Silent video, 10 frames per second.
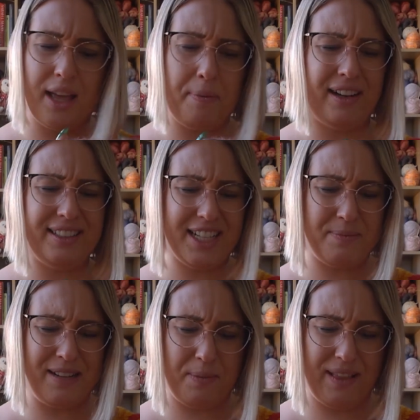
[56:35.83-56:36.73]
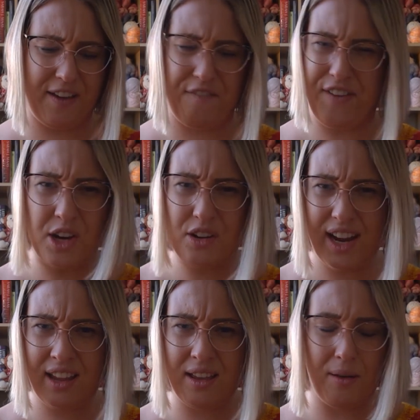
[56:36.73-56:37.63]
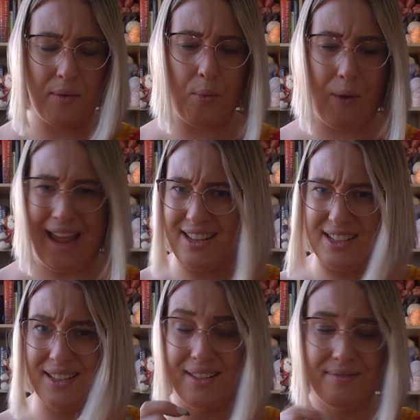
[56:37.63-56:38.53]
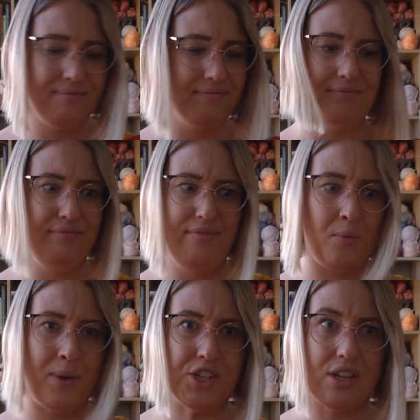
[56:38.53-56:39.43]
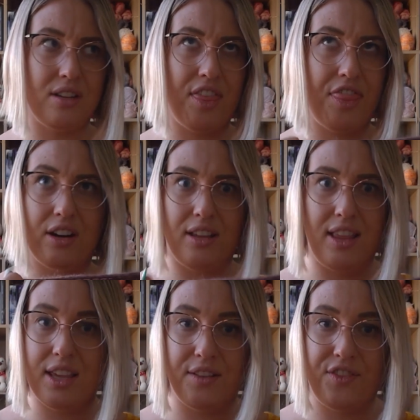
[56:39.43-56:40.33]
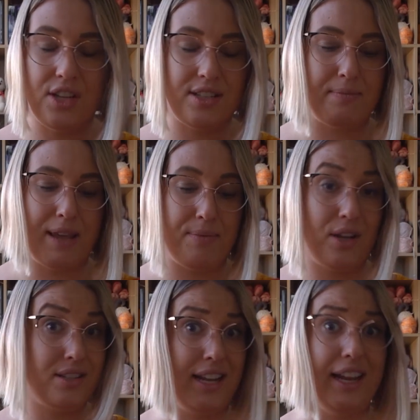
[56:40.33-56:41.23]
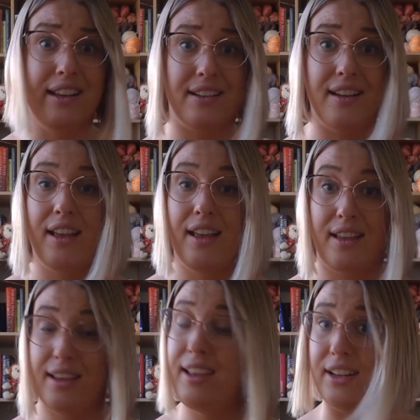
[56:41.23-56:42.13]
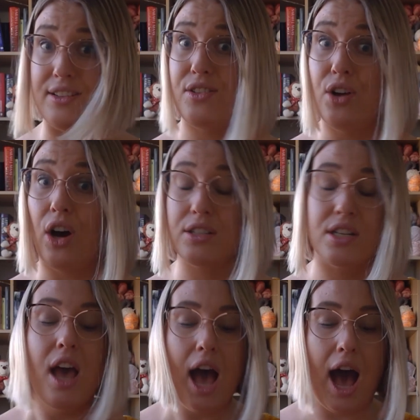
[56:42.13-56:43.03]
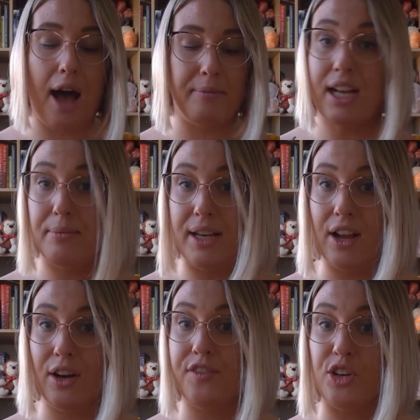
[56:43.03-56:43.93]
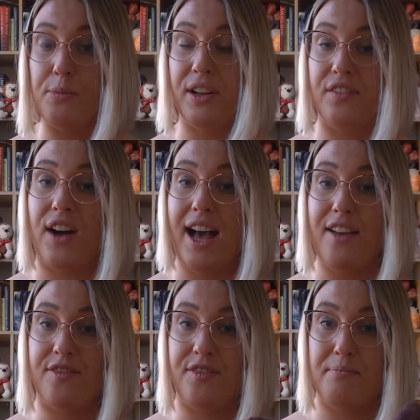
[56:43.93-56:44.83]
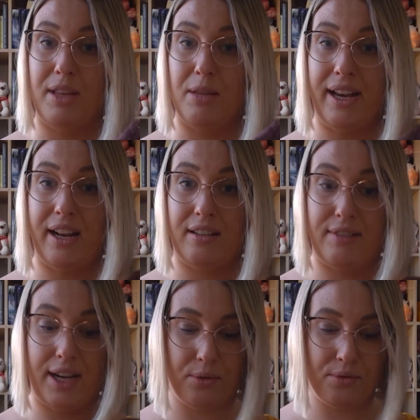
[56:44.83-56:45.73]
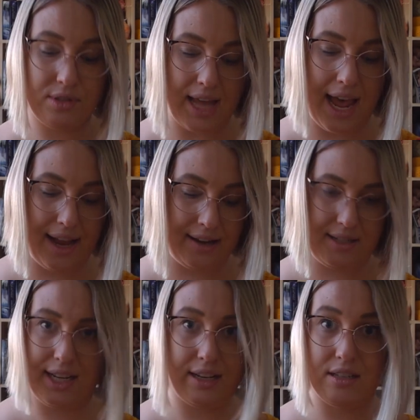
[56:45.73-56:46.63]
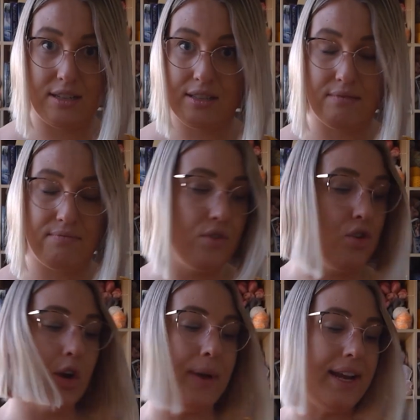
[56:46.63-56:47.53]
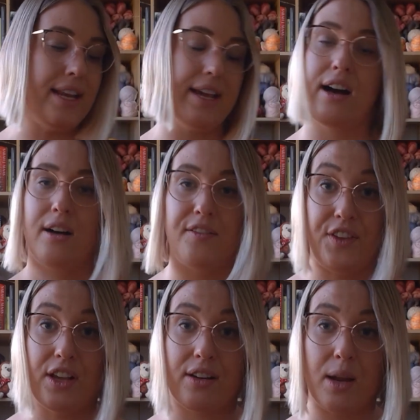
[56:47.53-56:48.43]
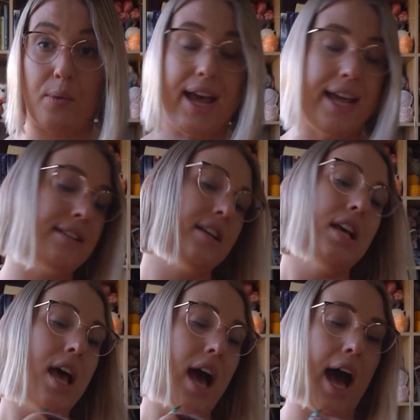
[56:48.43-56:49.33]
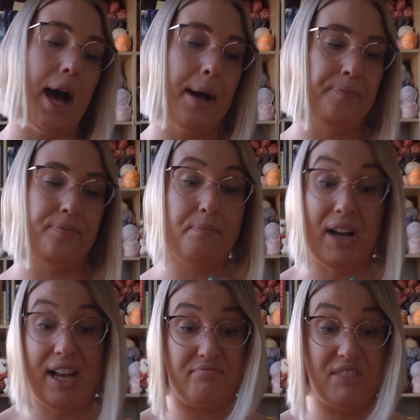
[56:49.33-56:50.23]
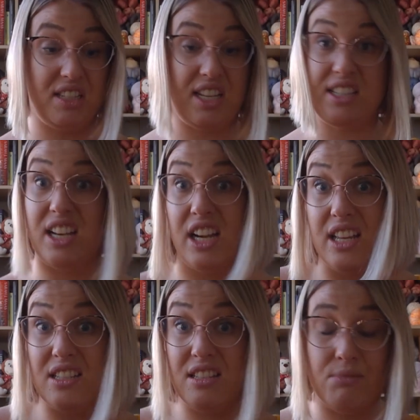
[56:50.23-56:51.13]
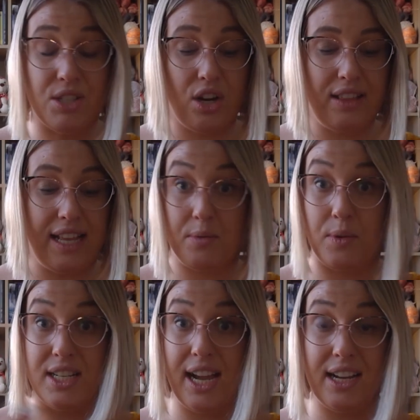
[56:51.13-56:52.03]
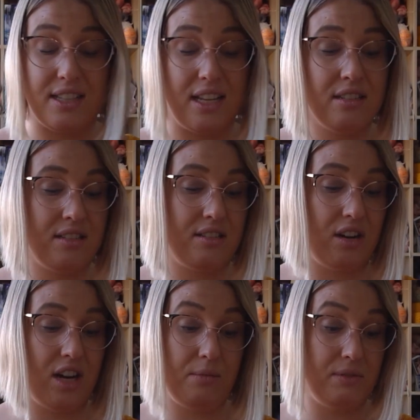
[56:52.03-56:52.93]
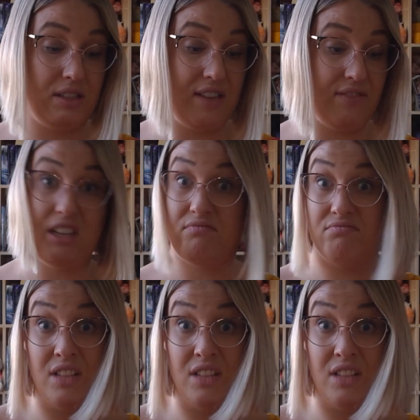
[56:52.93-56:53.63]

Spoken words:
Apparently it's meant to be like a fingering weight, which thoroughly confuses me because it is not. Like I'm knitting it on 4.5 millimeter needles and it is nowhere near fingering weight. But it says that it is, so that's what the tag says, so I'll believe it.